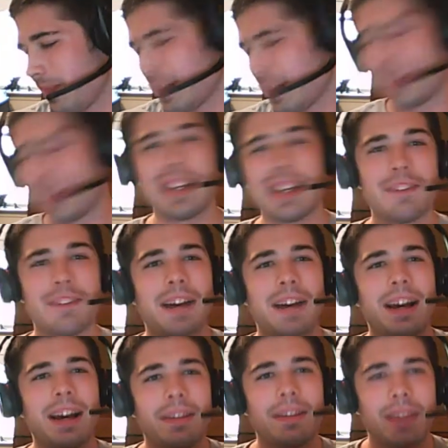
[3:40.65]

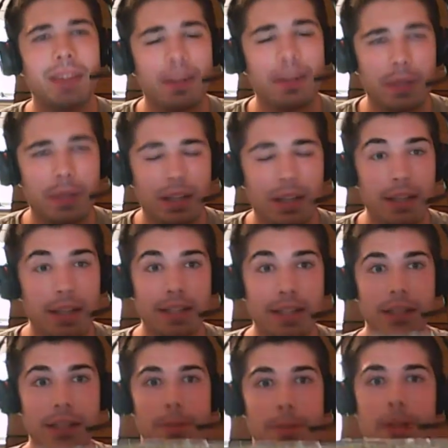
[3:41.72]

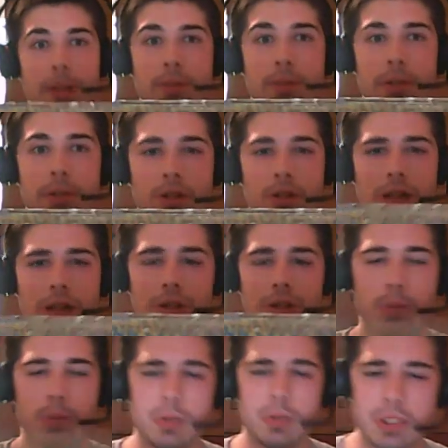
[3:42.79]
96 possibly. So yeah, so
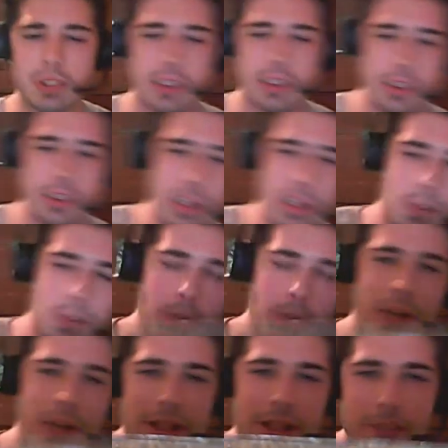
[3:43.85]
it was this. She had multiple
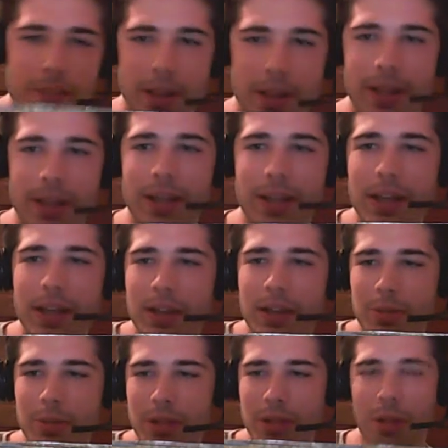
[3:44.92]
license plates. This
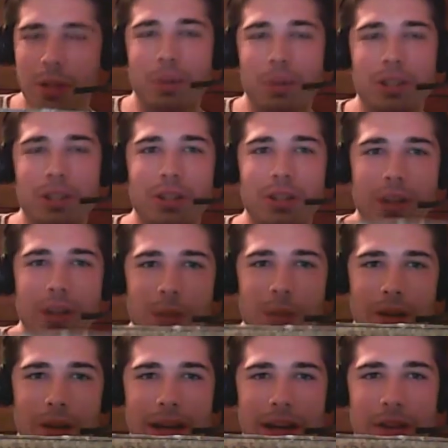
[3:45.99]
was the oldest looking
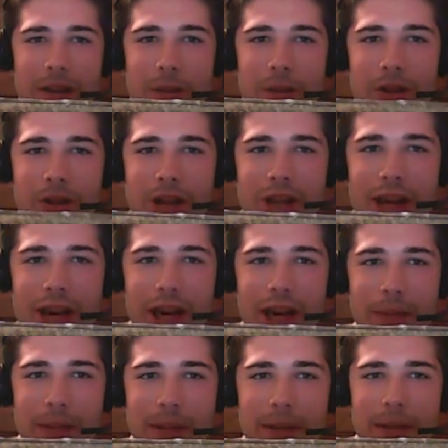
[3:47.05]
one out of the ones she had. I
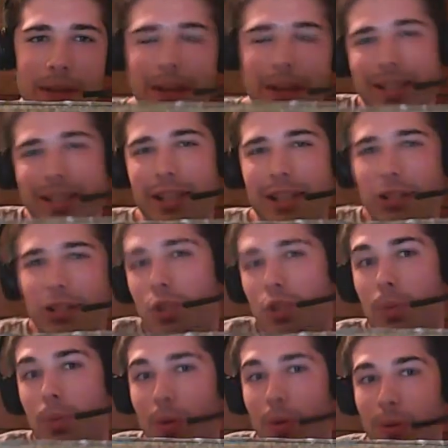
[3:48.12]
mean, like, it's not
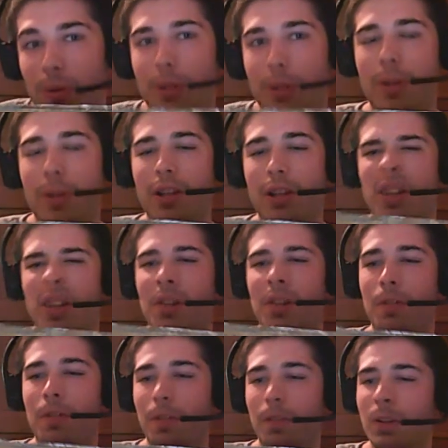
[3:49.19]
super old compared to like the
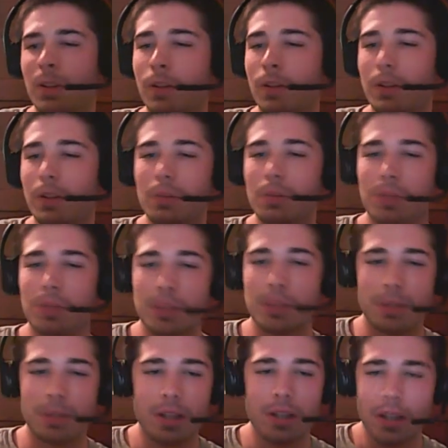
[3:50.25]
really old ones,
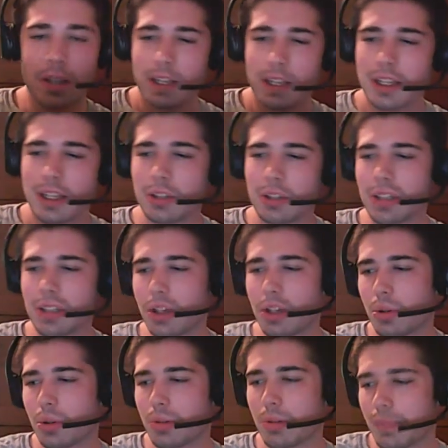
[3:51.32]
but I thought it was kind of
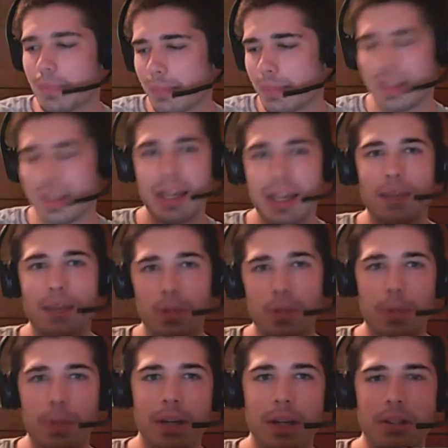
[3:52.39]
cool. Got it for
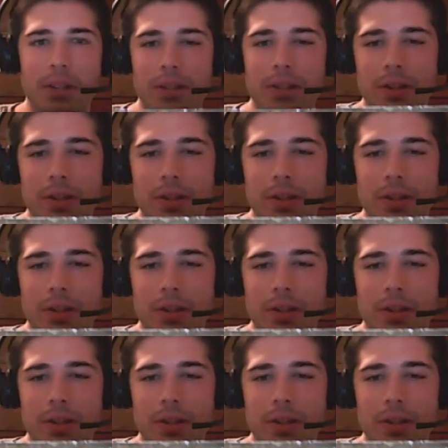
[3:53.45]
$2.